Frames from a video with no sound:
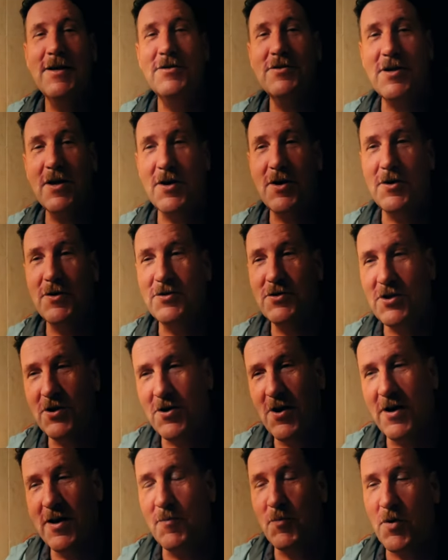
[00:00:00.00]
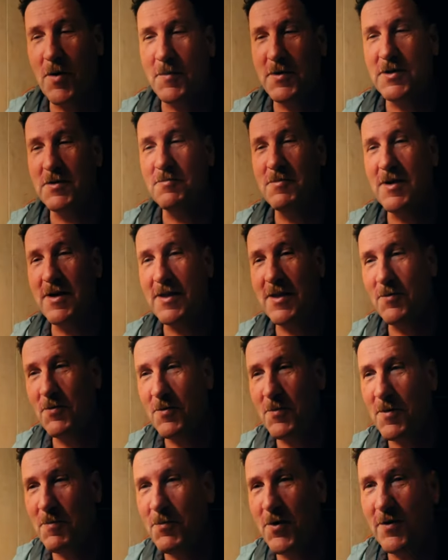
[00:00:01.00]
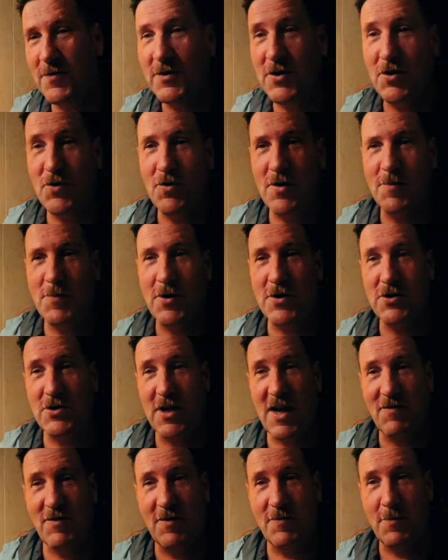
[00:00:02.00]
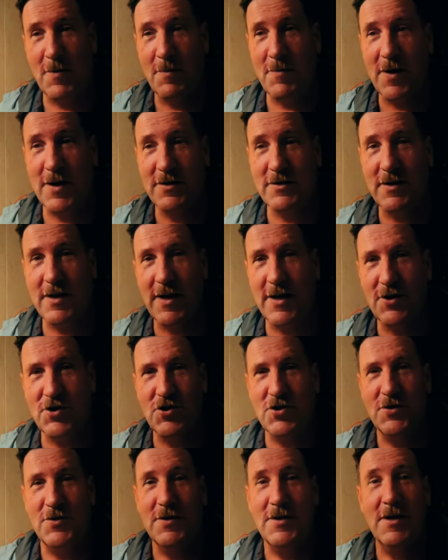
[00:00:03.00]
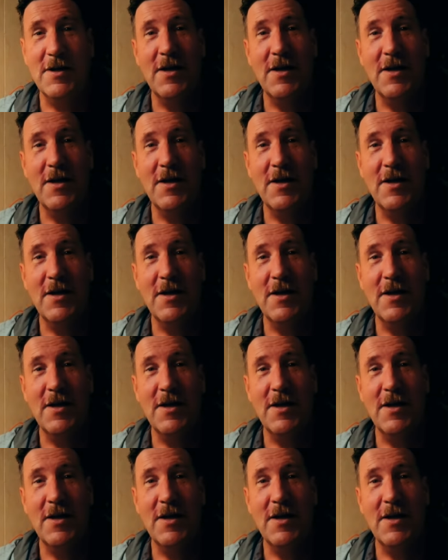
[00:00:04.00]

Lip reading: So she kind of promised me that when we moved to Europe, I'd shave off my mustache.